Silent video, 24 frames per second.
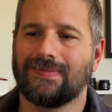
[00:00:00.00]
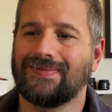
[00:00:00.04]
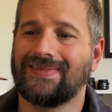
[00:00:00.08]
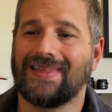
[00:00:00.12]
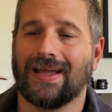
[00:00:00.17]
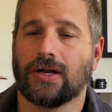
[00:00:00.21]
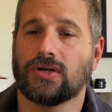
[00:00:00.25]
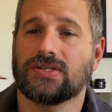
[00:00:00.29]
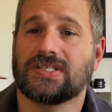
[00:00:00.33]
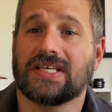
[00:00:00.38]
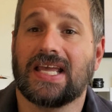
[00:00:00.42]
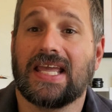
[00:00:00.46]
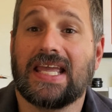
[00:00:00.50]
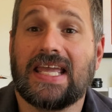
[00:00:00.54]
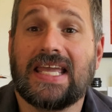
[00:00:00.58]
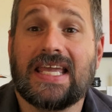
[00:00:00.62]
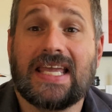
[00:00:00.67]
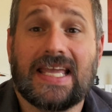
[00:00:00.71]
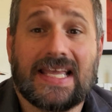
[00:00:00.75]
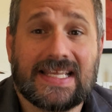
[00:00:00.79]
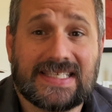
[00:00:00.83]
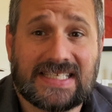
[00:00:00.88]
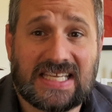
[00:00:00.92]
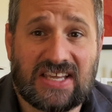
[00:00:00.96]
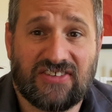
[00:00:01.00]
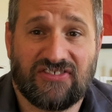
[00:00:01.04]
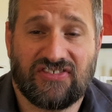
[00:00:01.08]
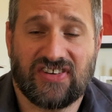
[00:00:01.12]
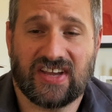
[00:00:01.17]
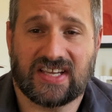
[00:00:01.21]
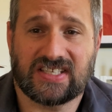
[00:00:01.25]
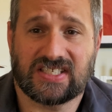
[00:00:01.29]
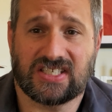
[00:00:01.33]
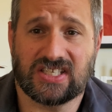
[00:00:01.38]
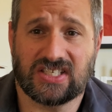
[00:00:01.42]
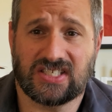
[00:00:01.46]
There's easy
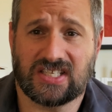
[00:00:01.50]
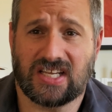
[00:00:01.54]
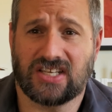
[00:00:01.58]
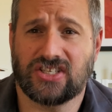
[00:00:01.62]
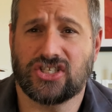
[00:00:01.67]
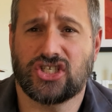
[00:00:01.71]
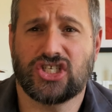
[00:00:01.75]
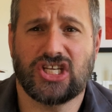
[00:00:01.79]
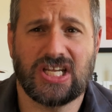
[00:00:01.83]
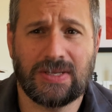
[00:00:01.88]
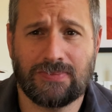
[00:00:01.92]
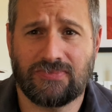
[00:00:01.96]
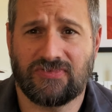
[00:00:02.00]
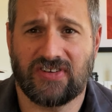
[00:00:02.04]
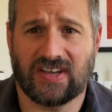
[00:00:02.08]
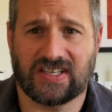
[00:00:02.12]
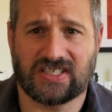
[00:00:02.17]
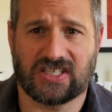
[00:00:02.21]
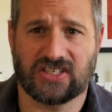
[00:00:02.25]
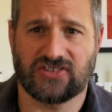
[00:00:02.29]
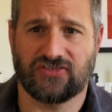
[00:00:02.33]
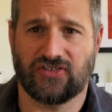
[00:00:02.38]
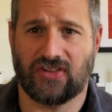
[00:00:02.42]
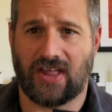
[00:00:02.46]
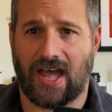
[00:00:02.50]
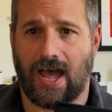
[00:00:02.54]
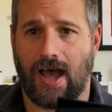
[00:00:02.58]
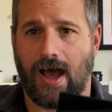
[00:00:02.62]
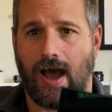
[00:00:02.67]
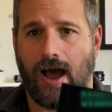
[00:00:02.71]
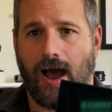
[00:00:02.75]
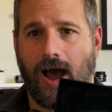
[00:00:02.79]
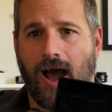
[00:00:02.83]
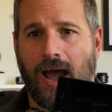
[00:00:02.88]
fixes and cheap fixes for that.